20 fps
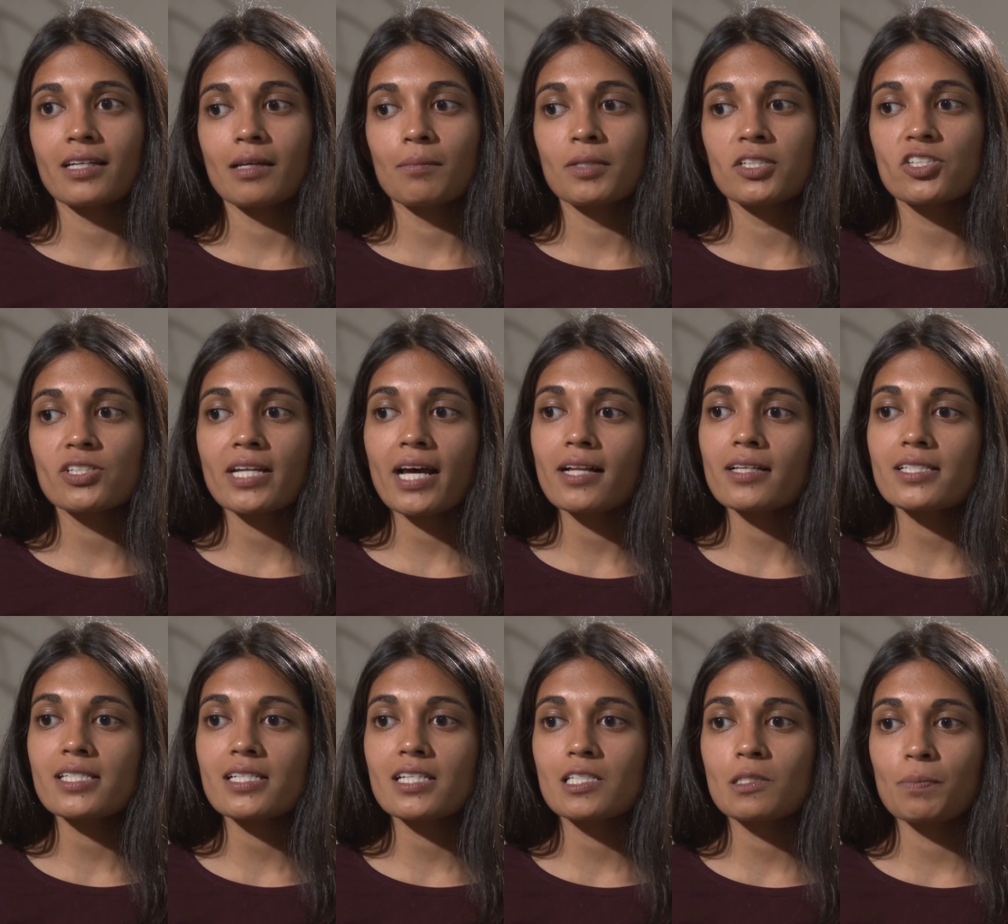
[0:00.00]
image
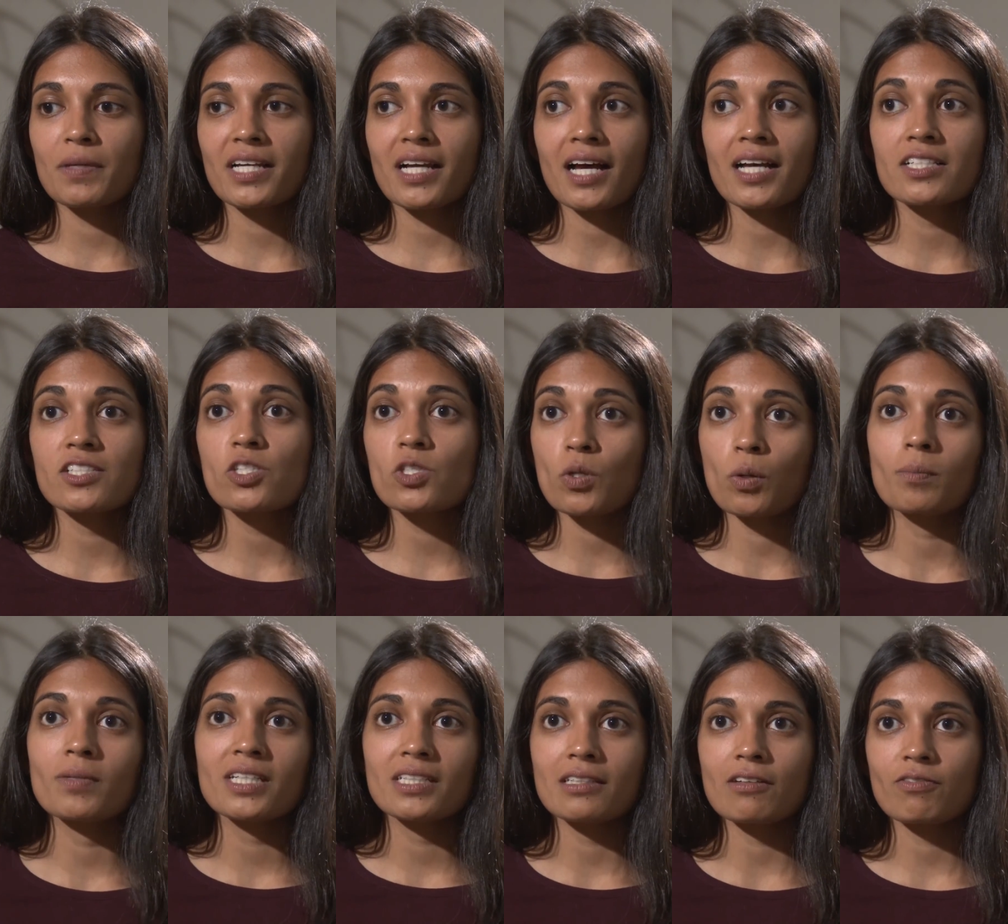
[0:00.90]
analysis because so
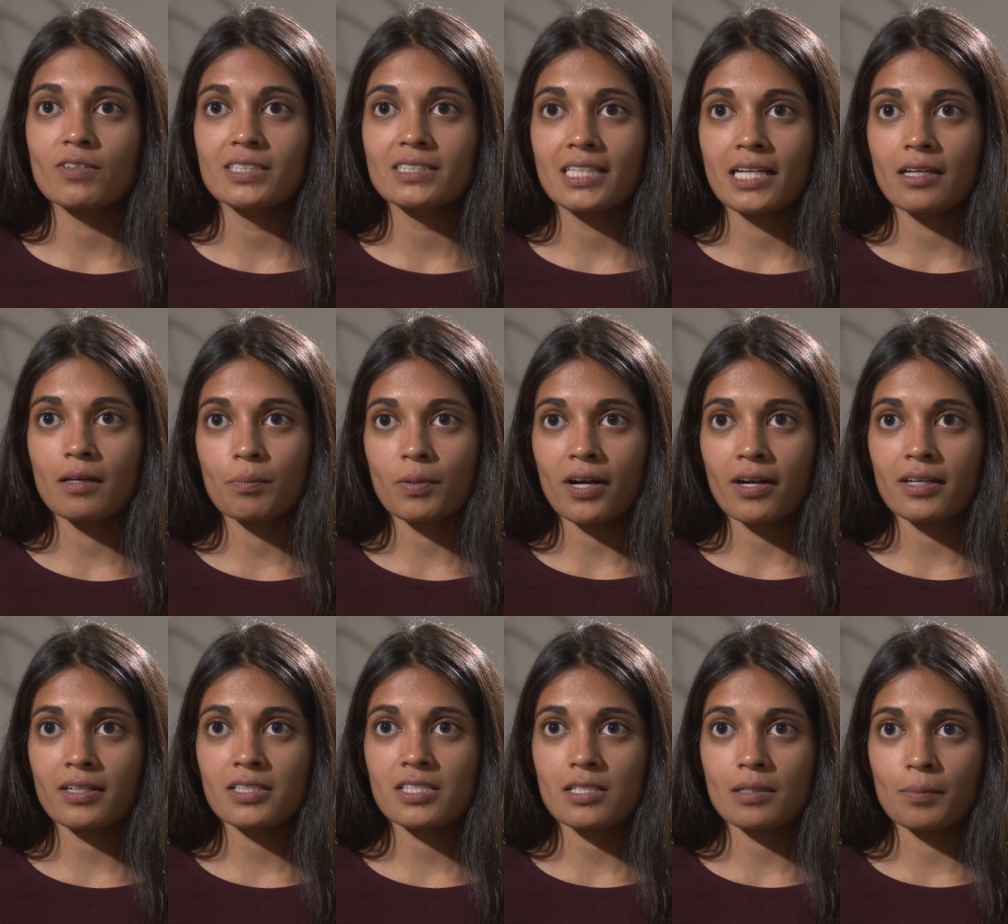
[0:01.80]
many different data
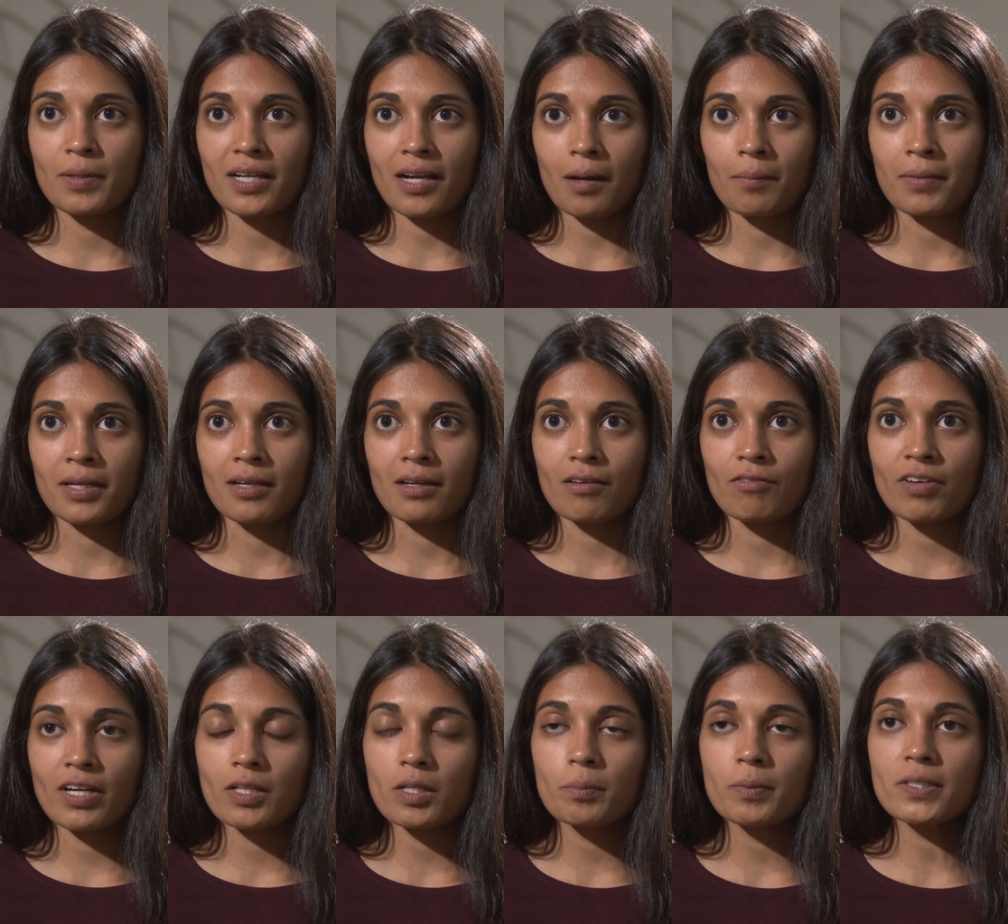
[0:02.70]
products are becoming
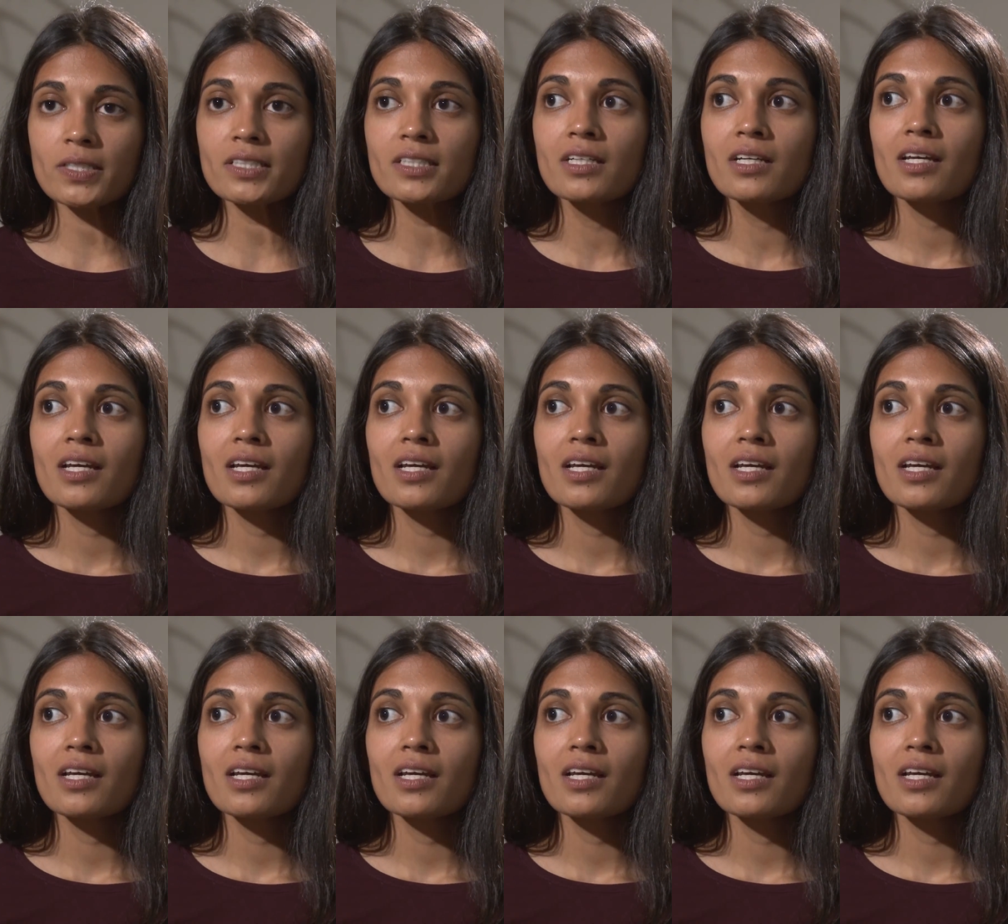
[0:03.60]
available,